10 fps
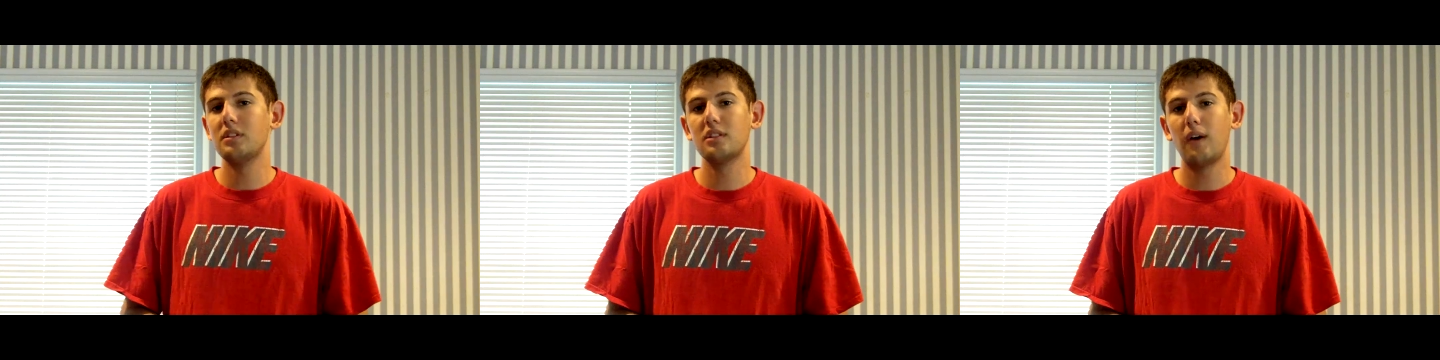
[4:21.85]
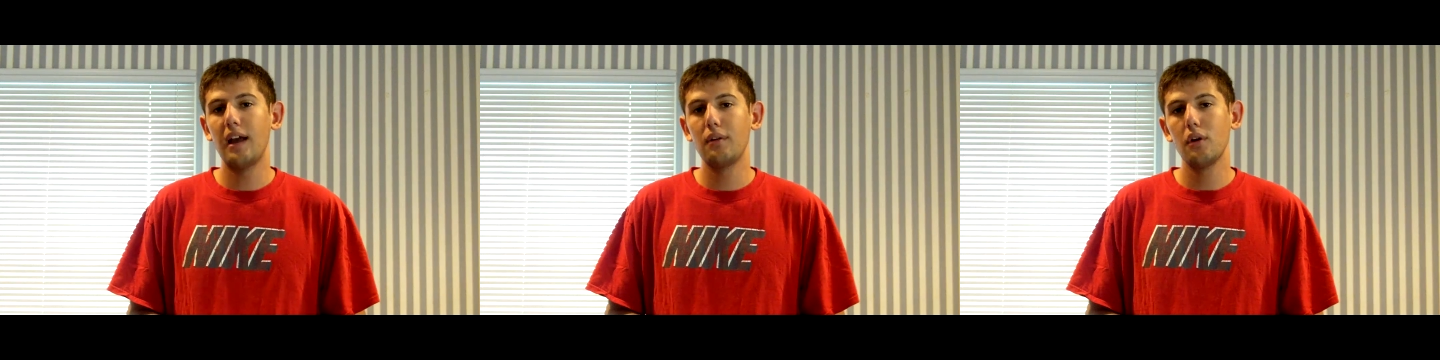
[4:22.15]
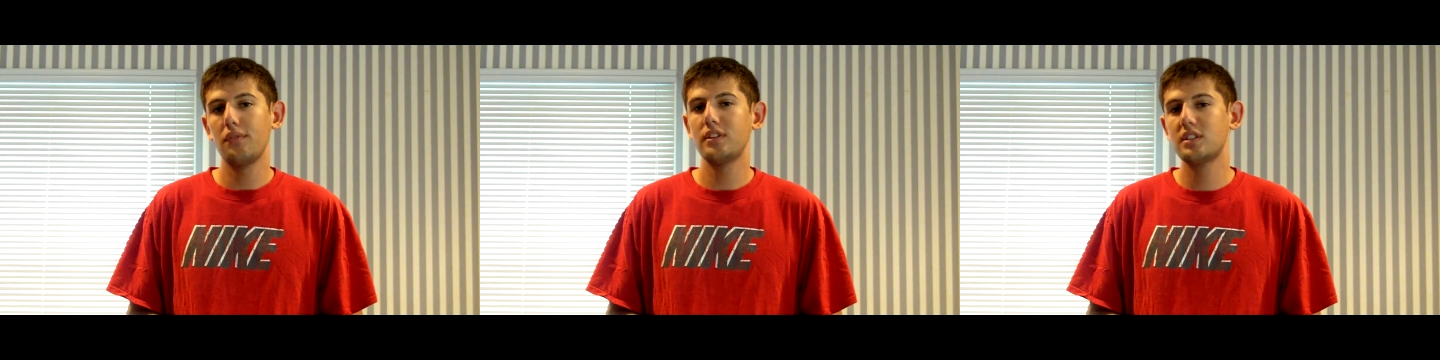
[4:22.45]
So I don't
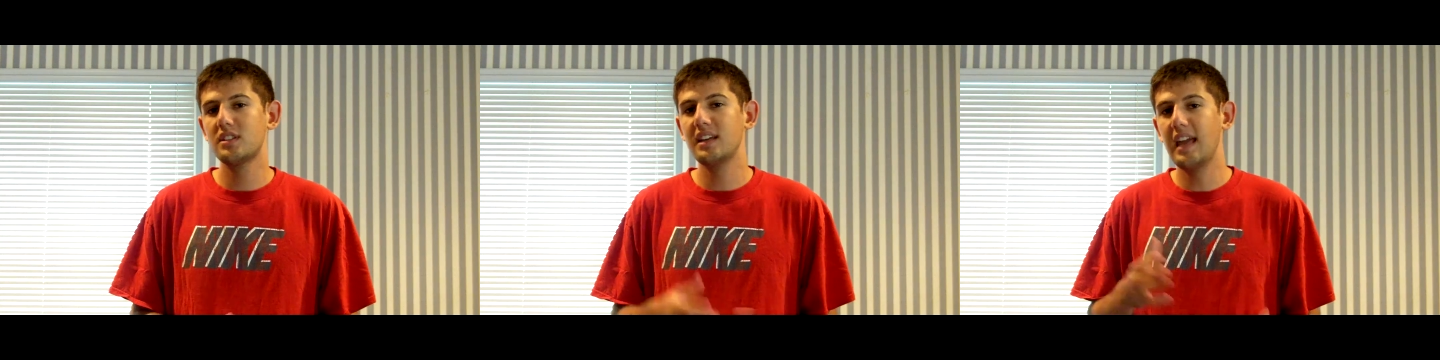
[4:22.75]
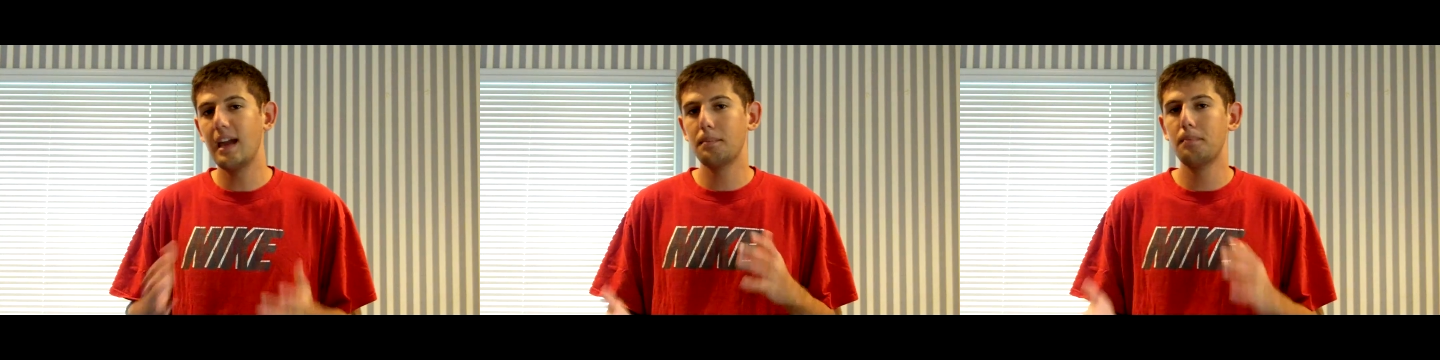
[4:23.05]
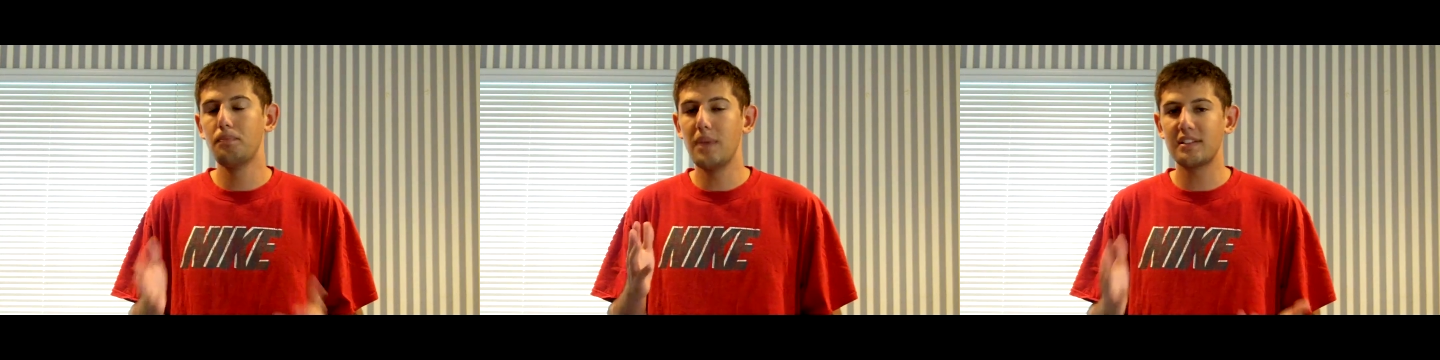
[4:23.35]
know if it's just the
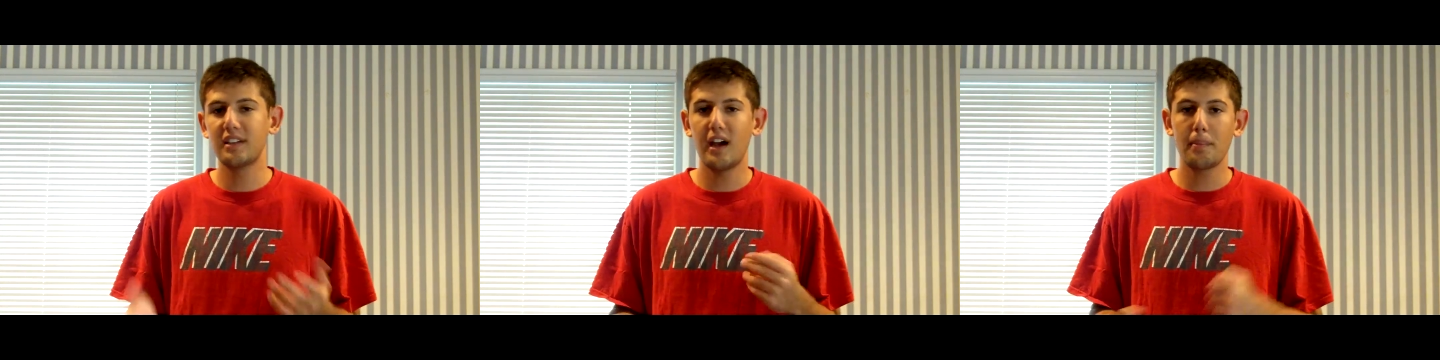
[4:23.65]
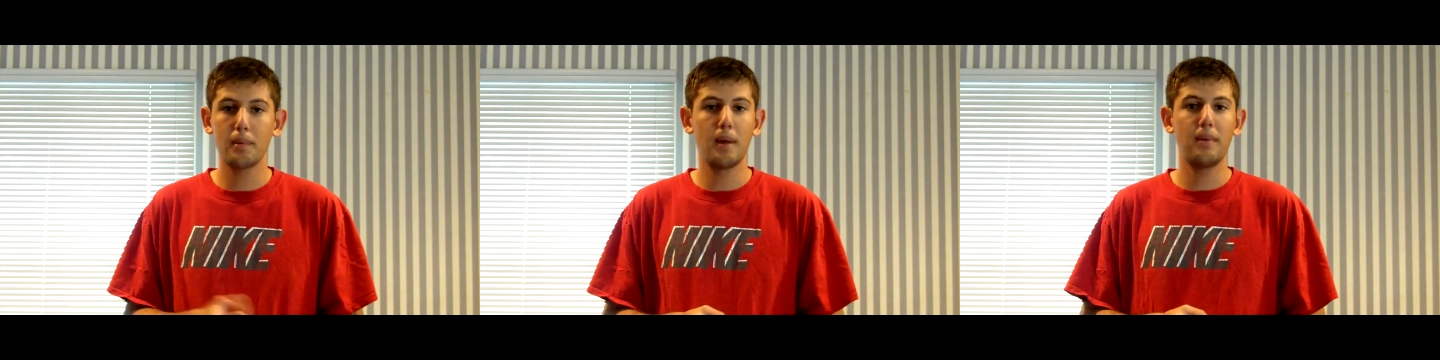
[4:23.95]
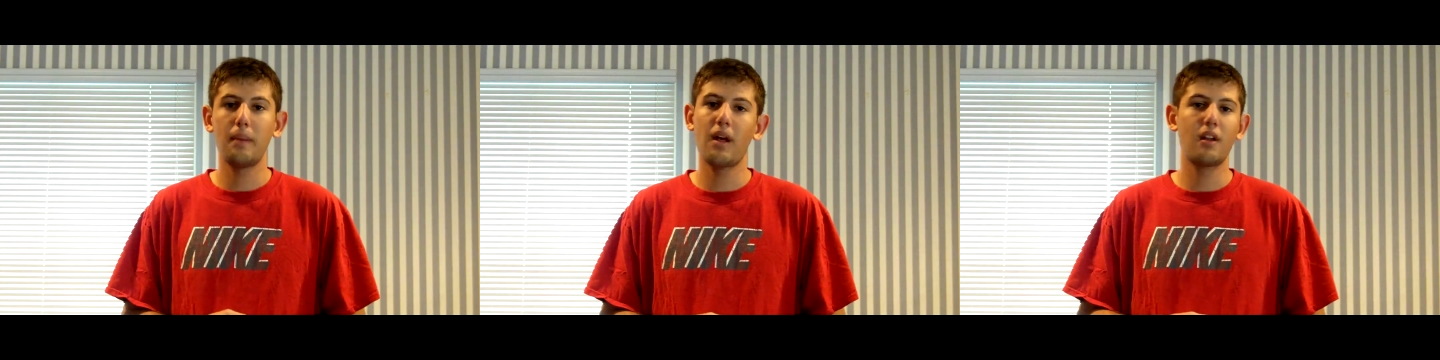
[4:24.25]
game messing up, or
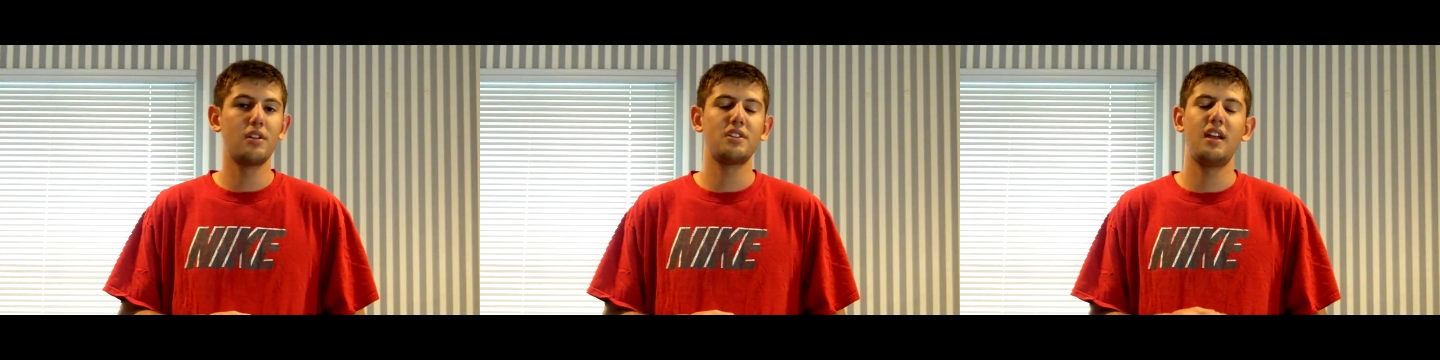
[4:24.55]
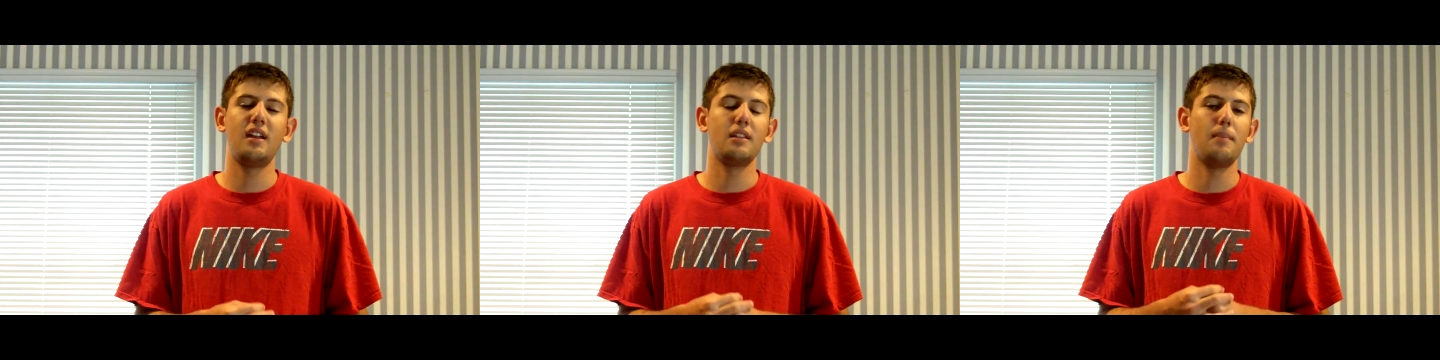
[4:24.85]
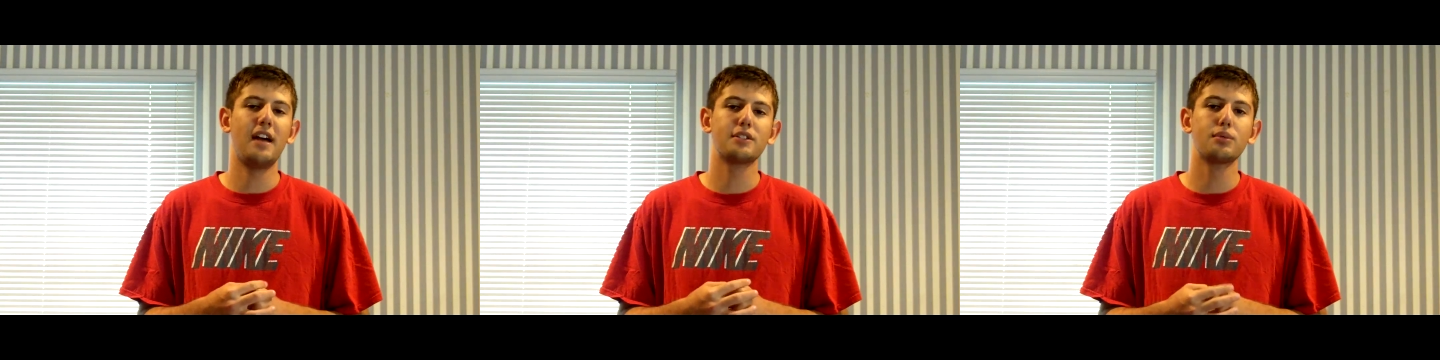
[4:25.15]
maybe I'm not understanding the
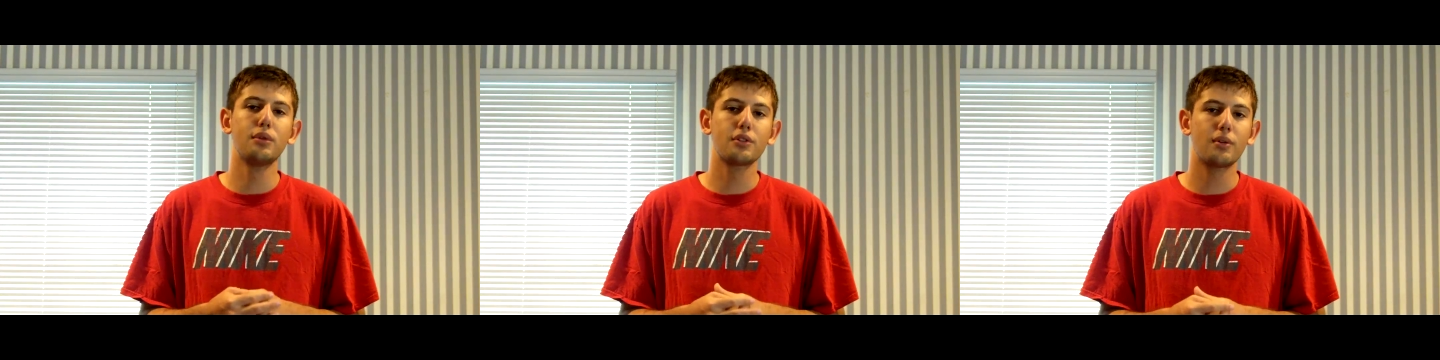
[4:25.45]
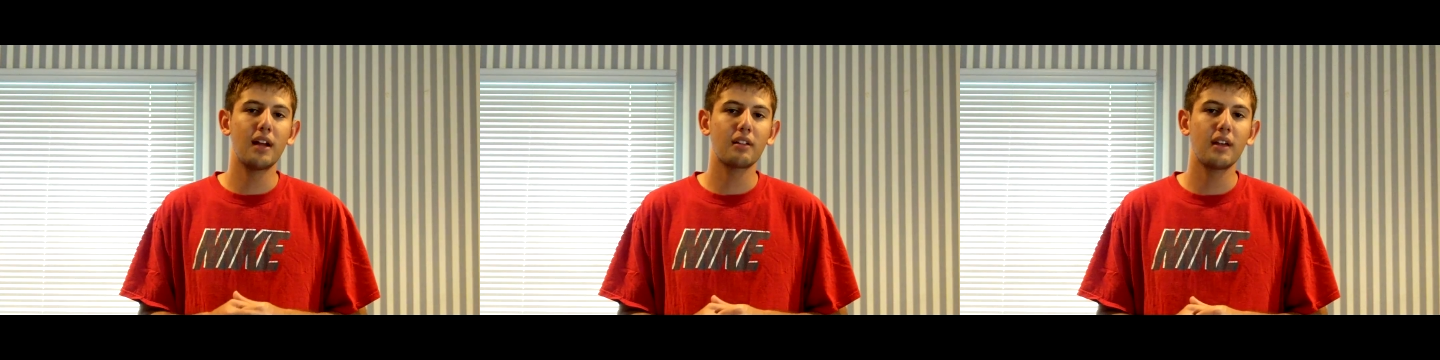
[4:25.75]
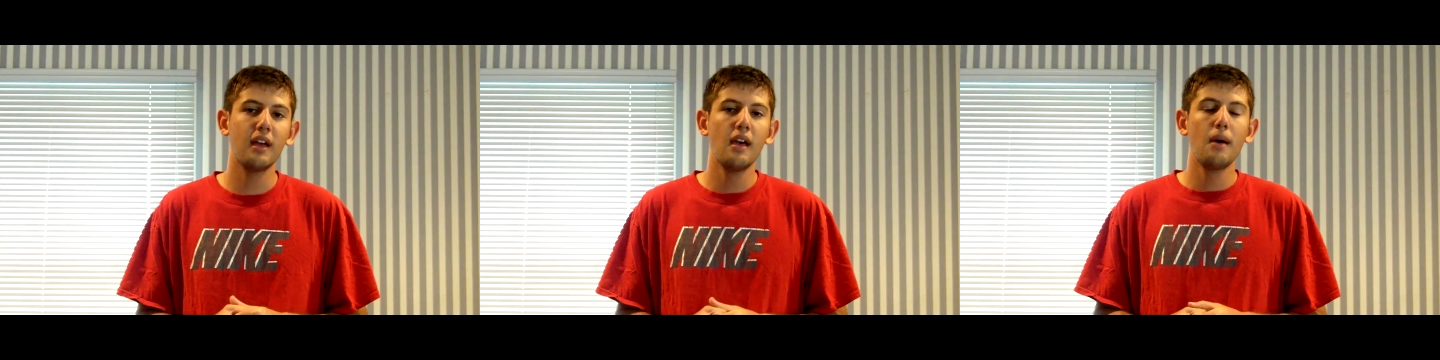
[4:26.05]
Magic rules correctly,